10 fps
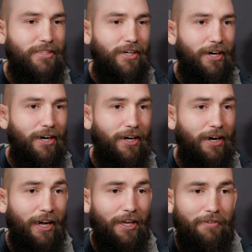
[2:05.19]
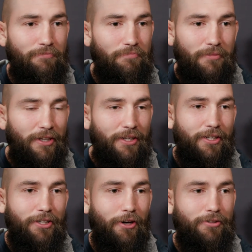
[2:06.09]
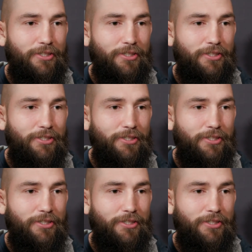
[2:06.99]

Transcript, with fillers: Uh, I gave, you know,